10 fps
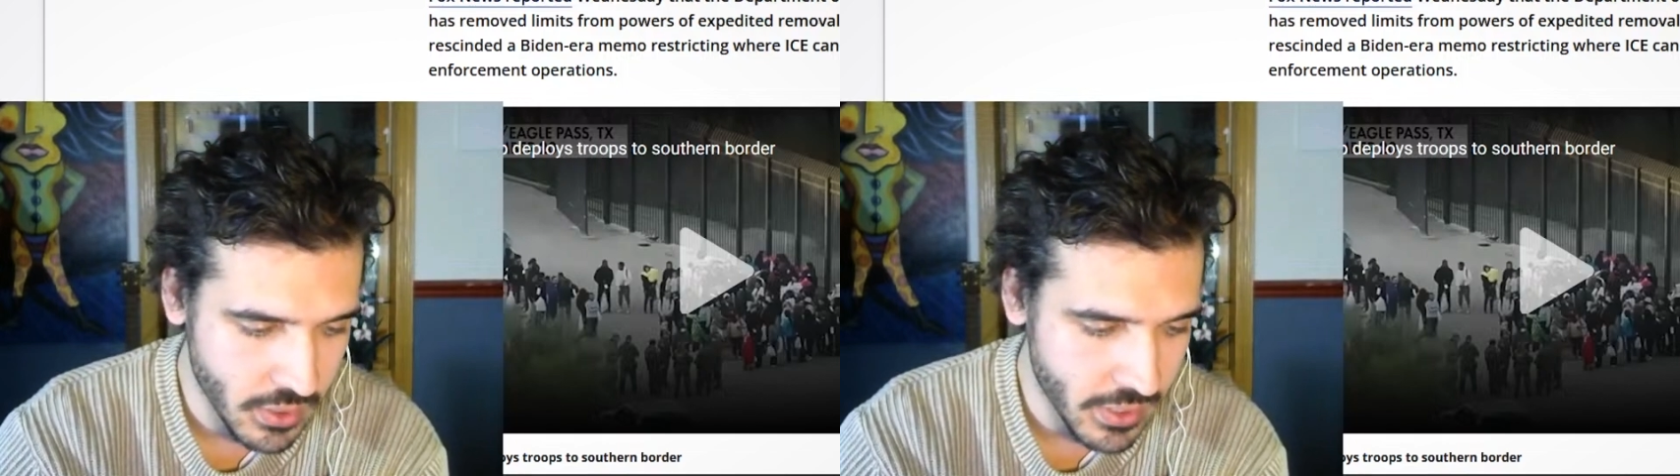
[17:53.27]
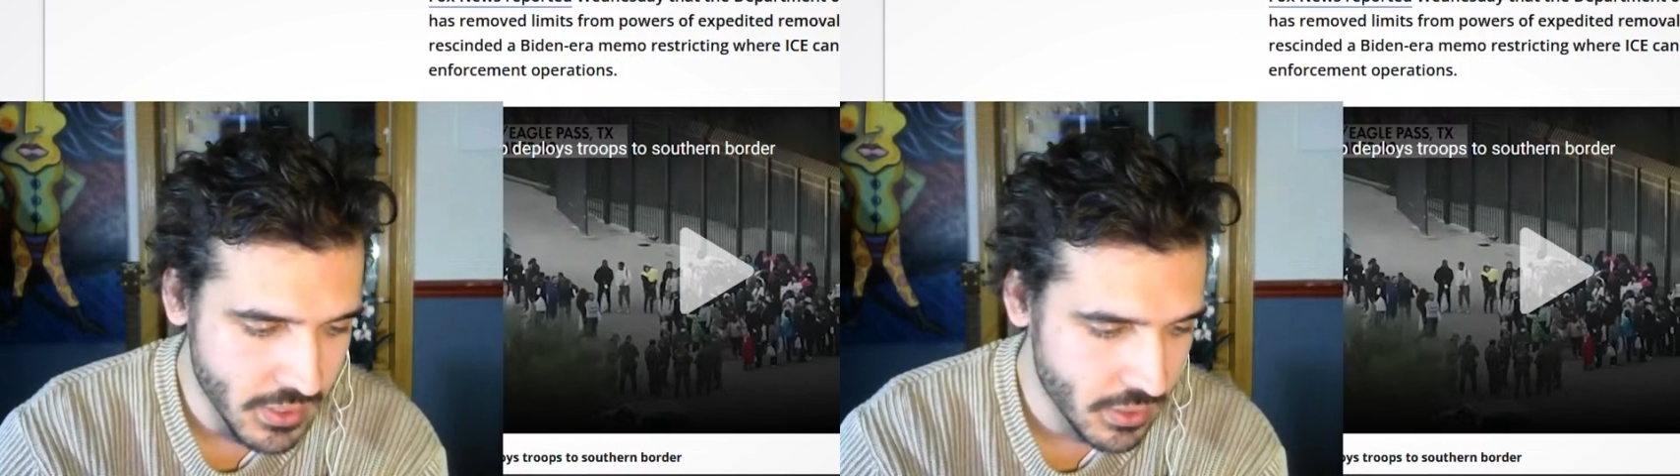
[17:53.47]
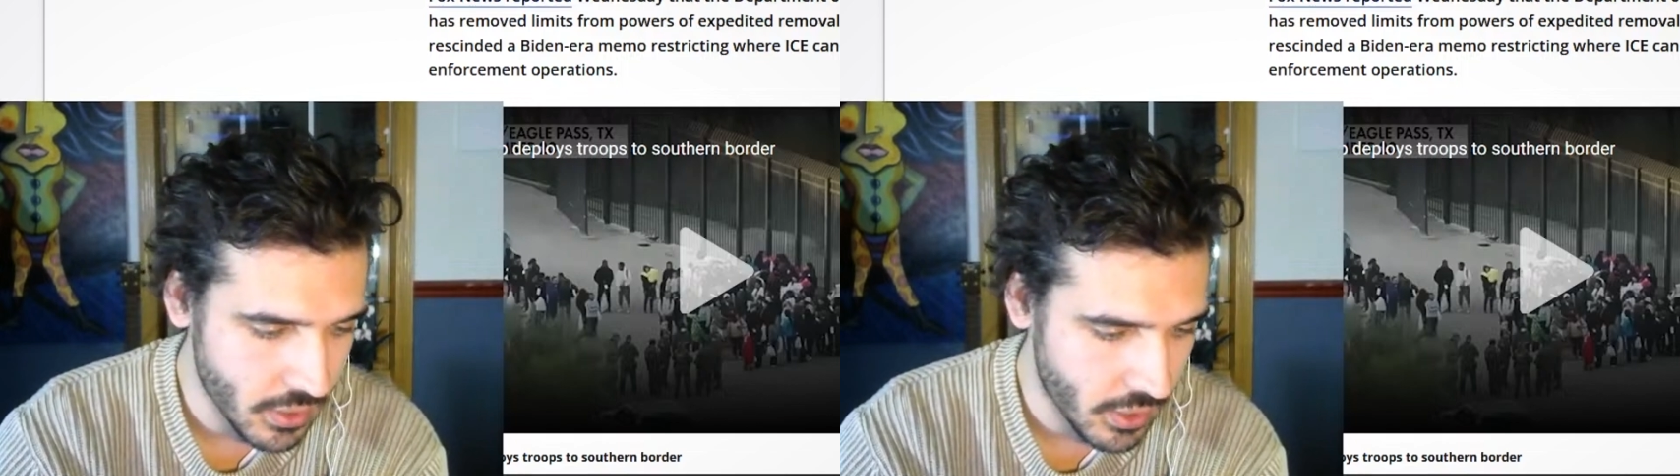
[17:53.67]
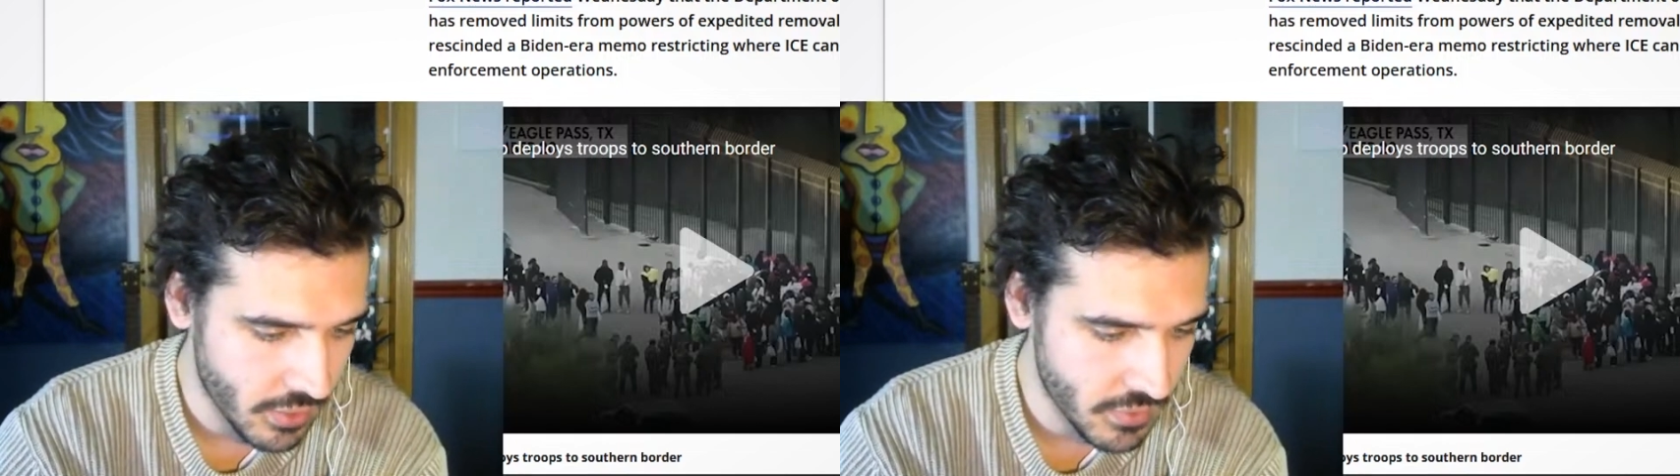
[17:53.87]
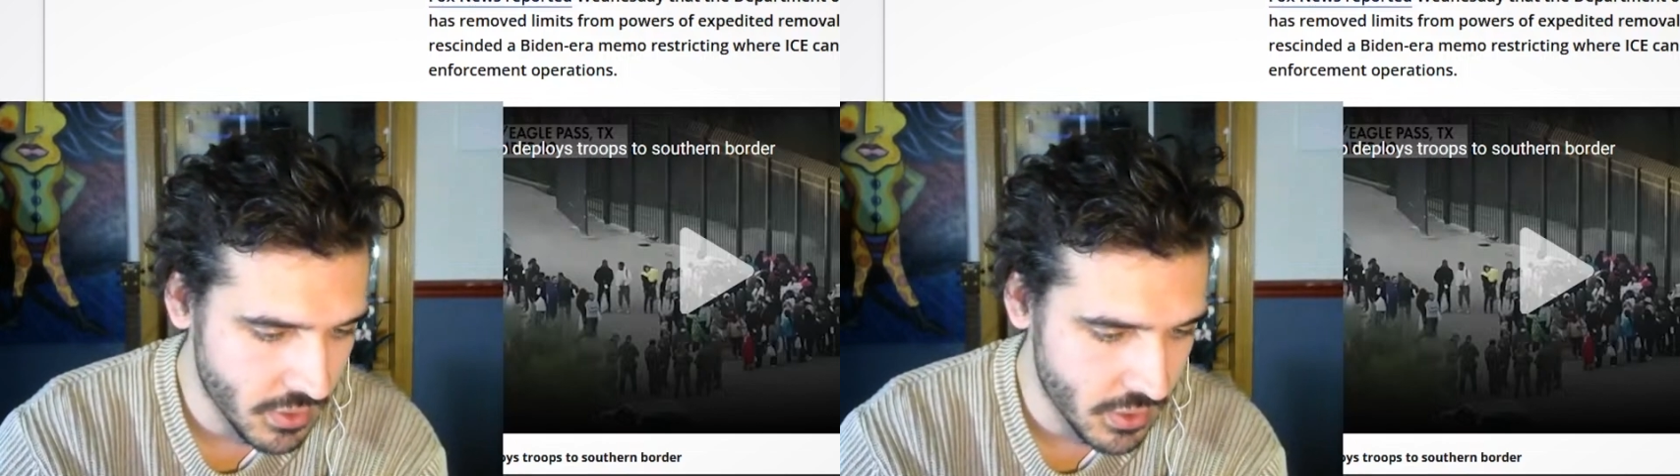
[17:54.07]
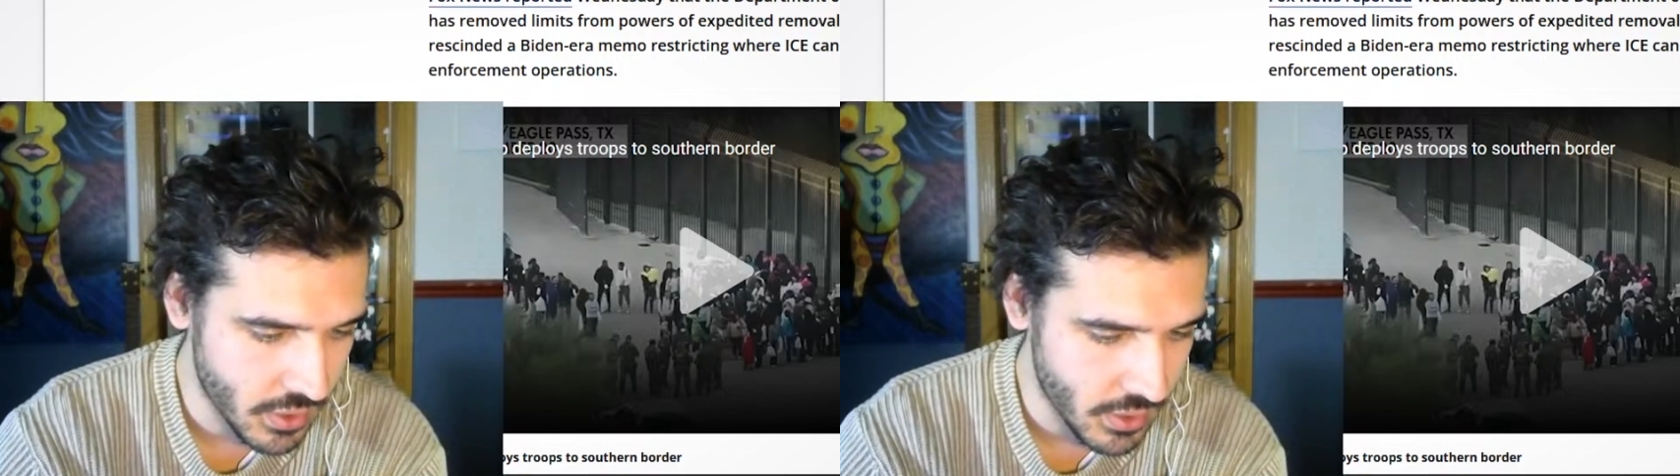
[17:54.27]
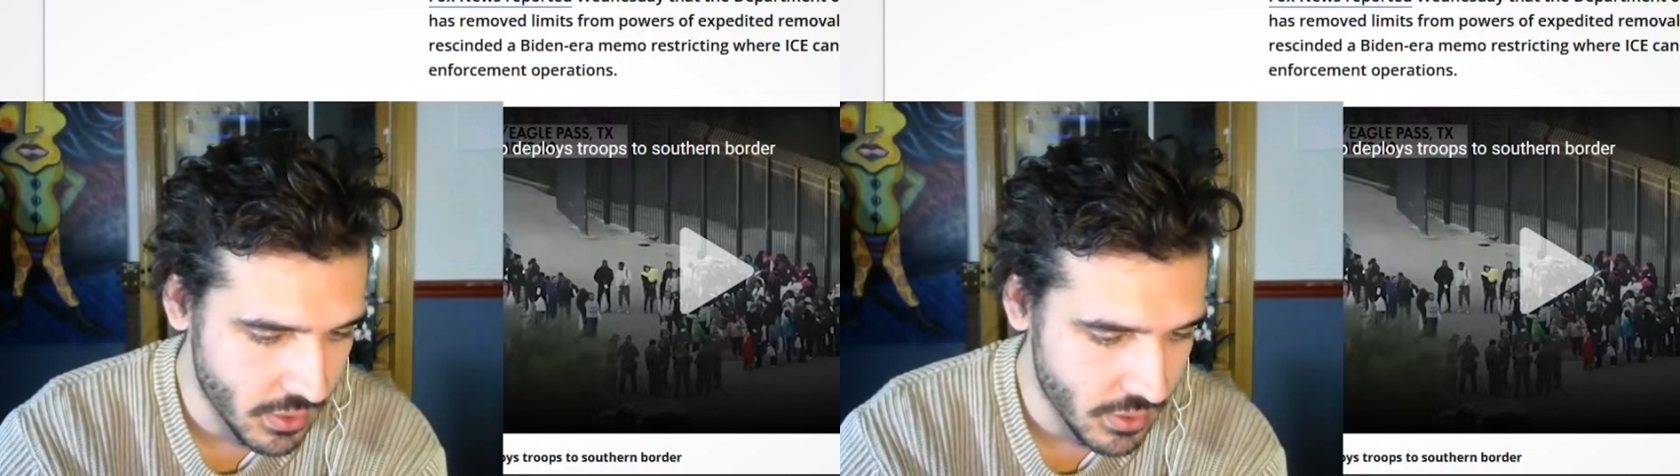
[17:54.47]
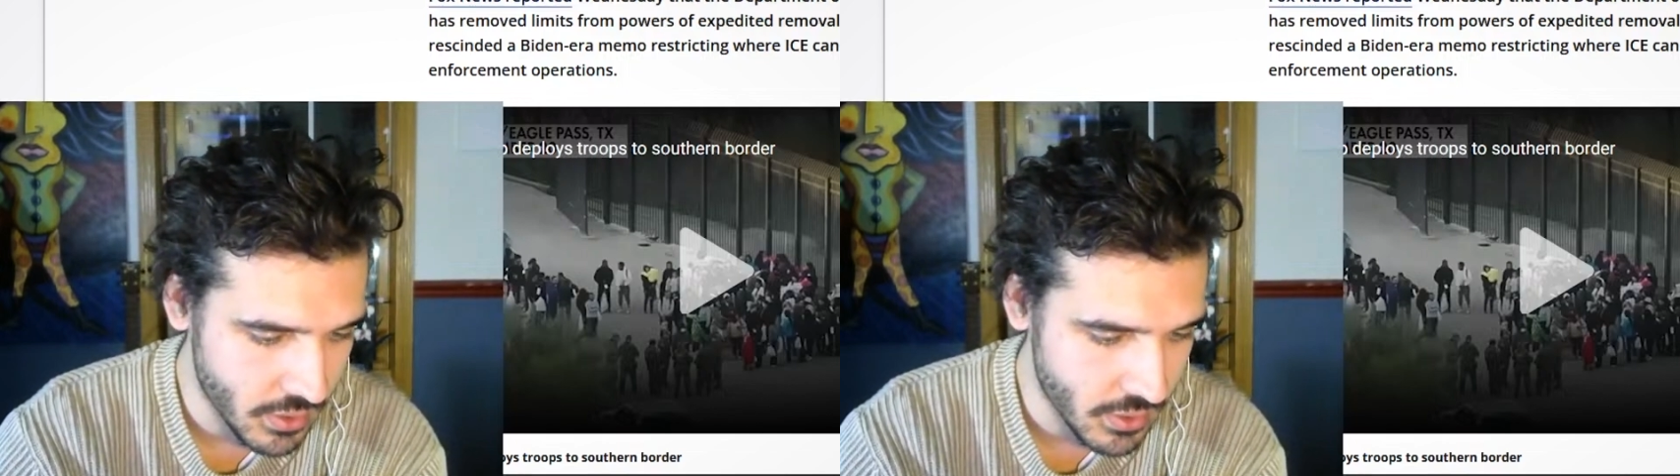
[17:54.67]
gets into office
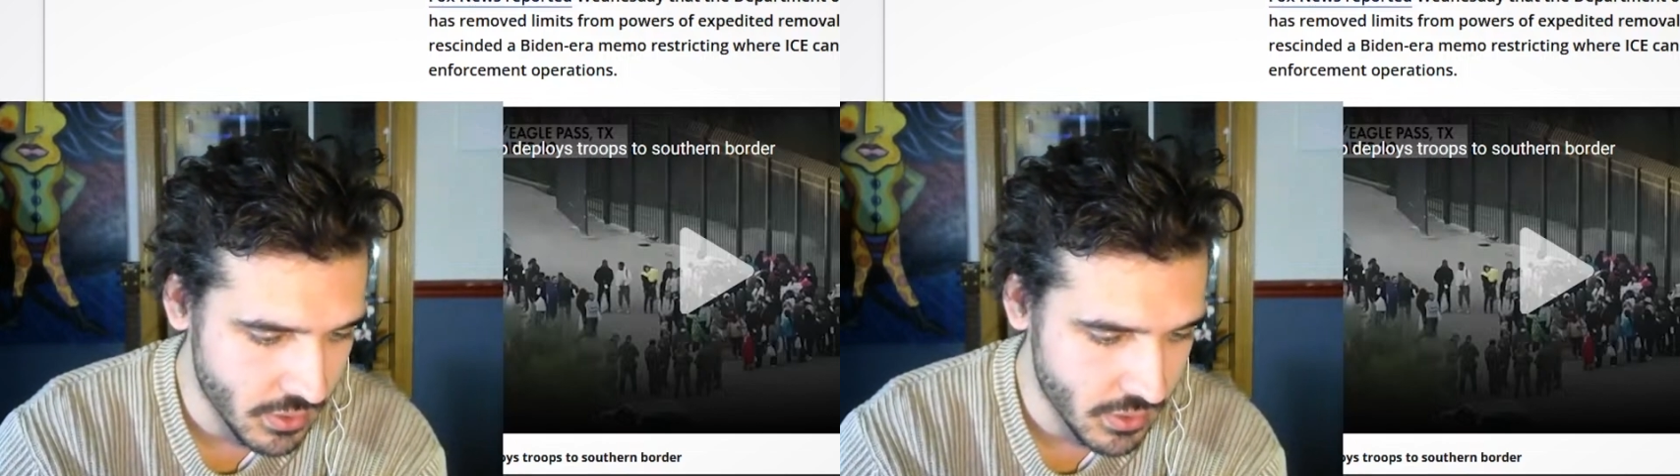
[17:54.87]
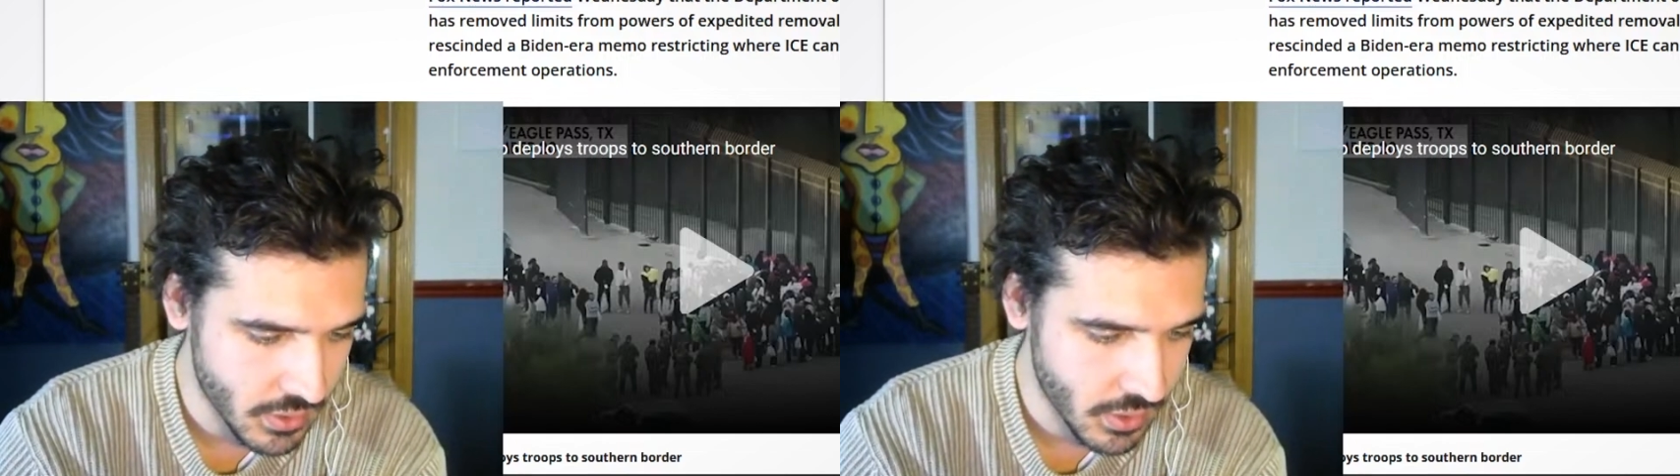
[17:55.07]
and he's